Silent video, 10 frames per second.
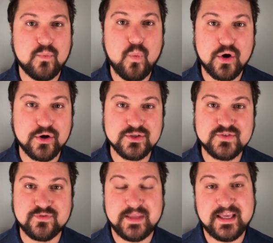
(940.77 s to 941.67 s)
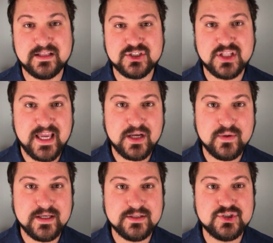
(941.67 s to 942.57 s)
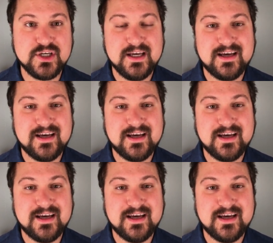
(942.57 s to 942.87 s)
words from the English language.